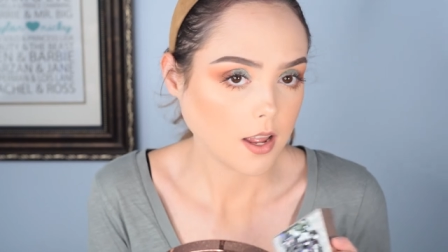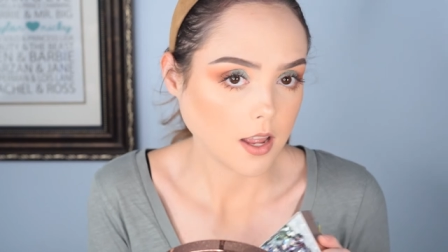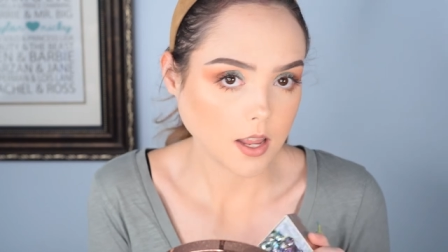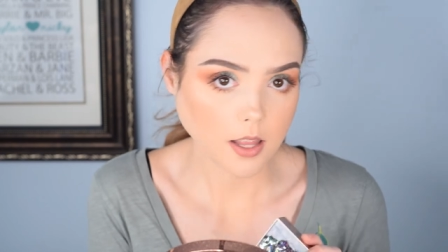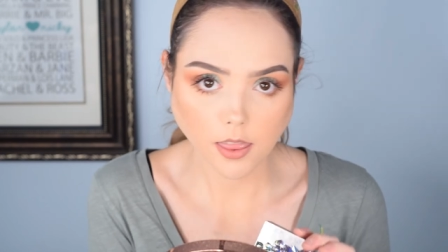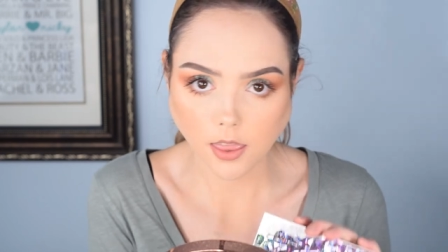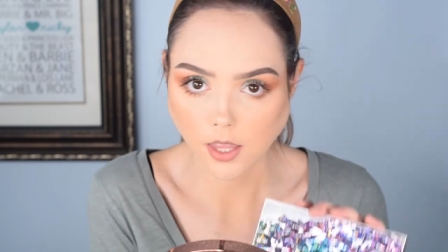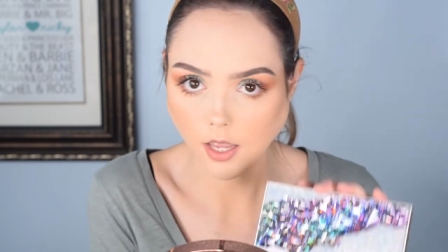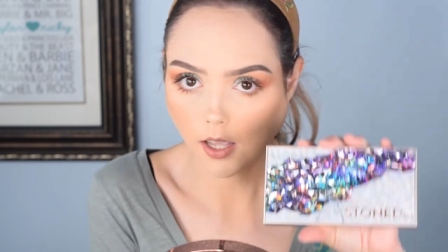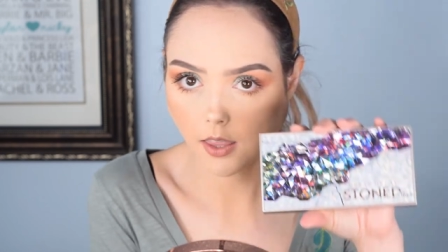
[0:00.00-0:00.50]
I
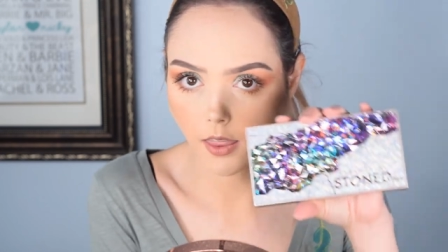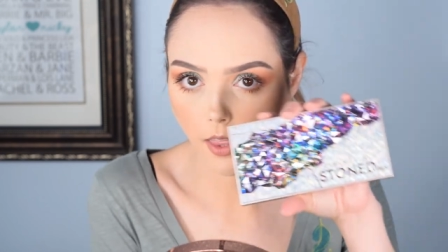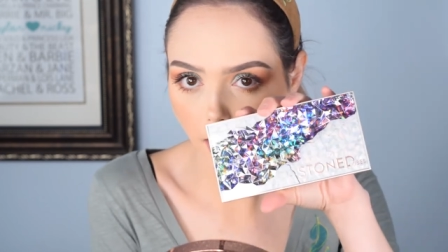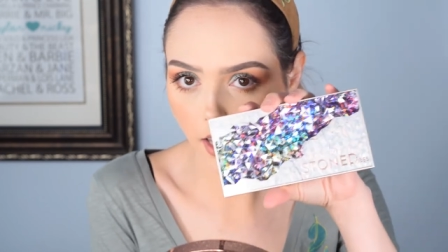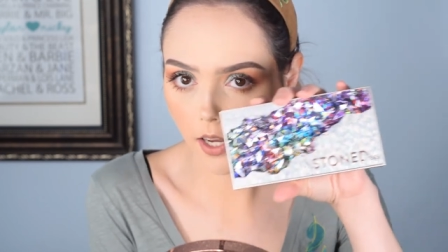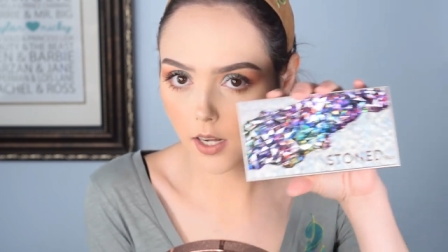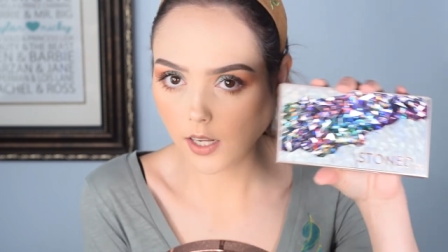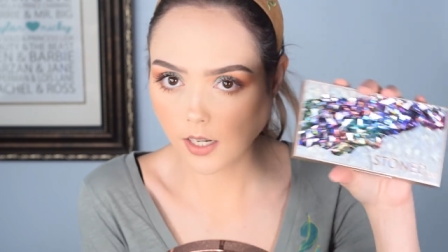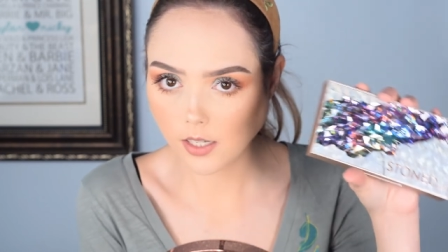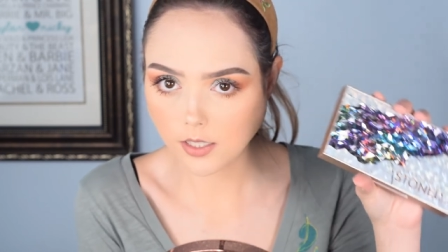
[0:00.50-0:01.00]
think
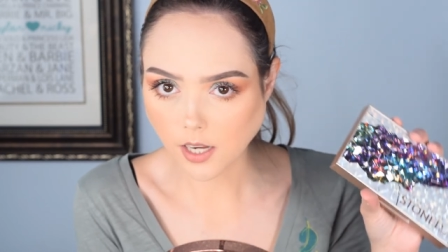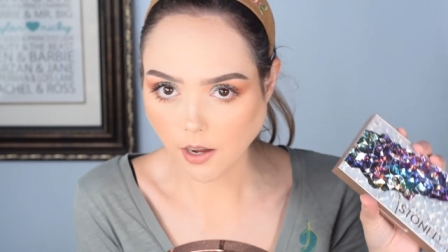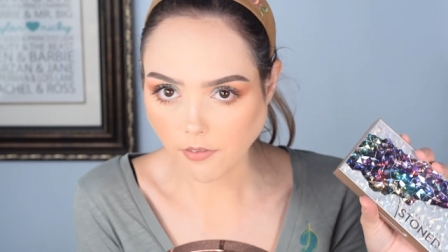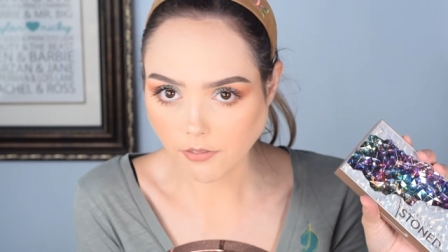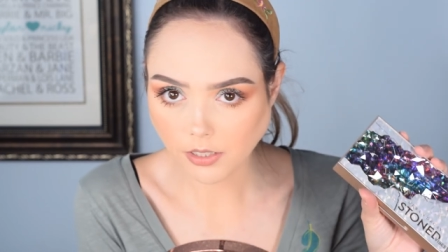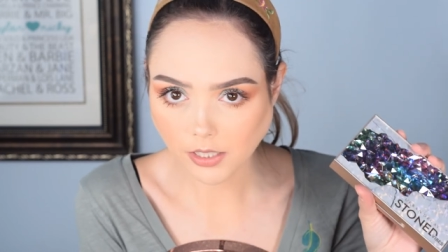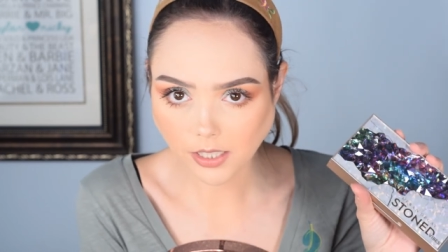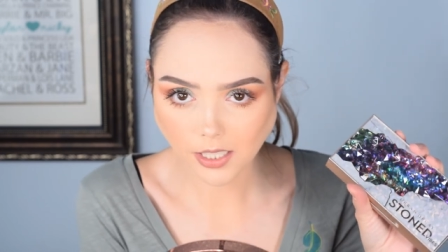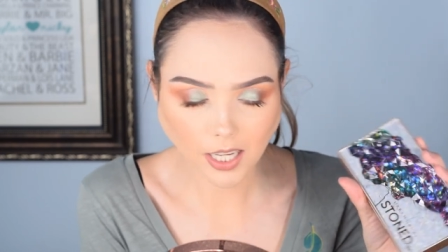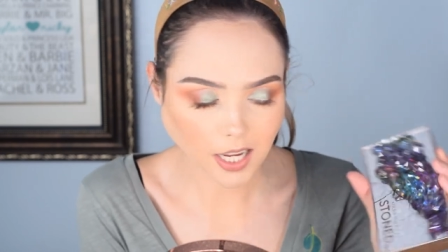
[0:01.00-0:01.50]
that it
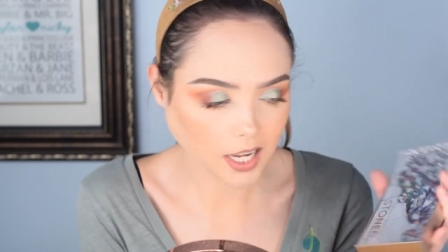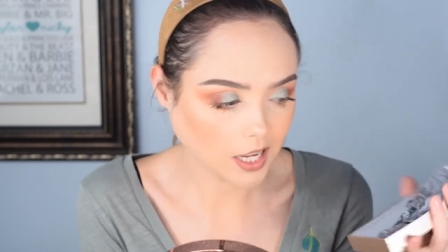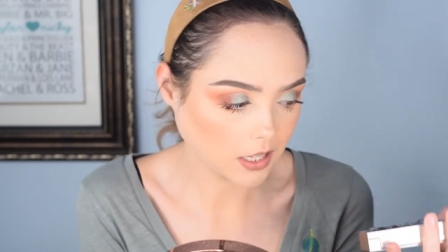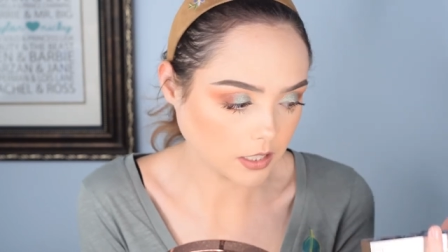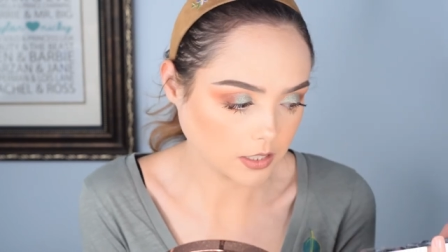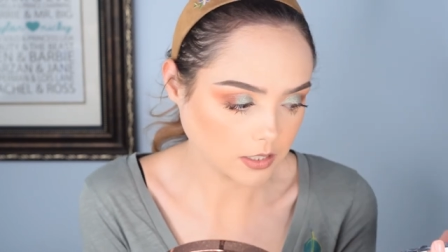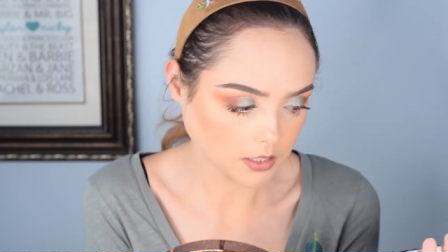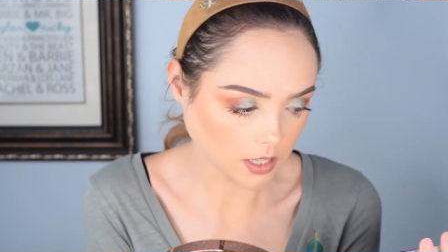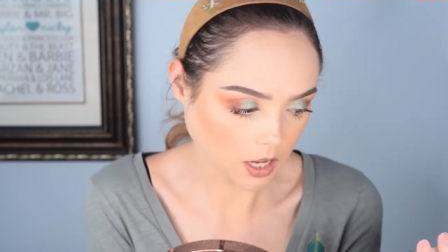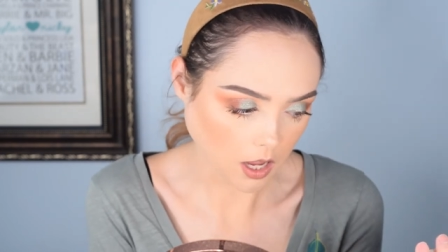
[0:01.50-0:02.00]
definitely
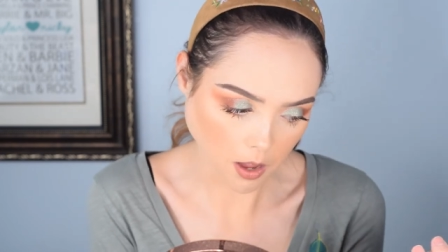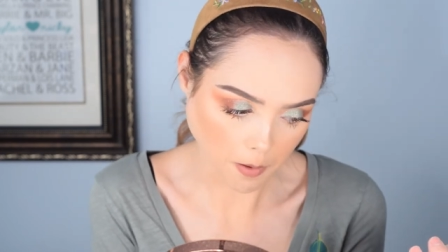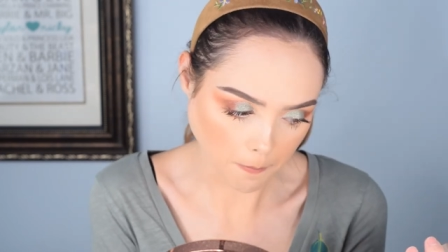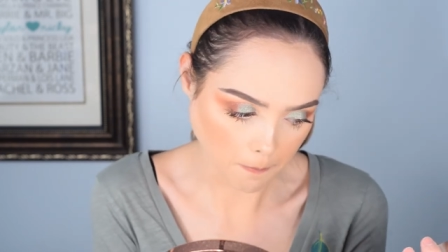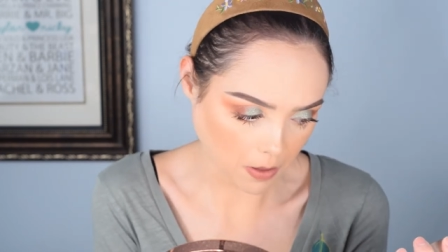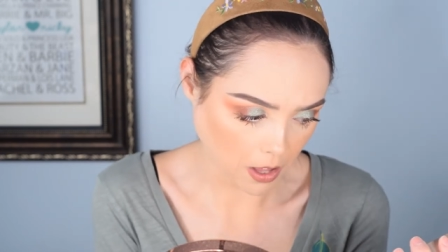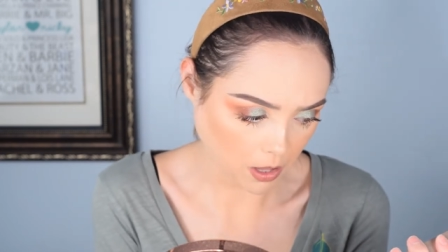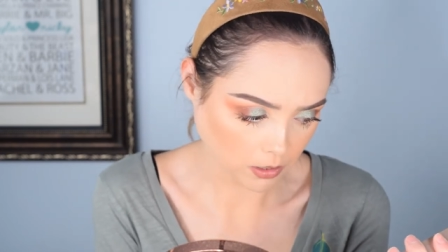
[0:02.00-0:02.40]
has um,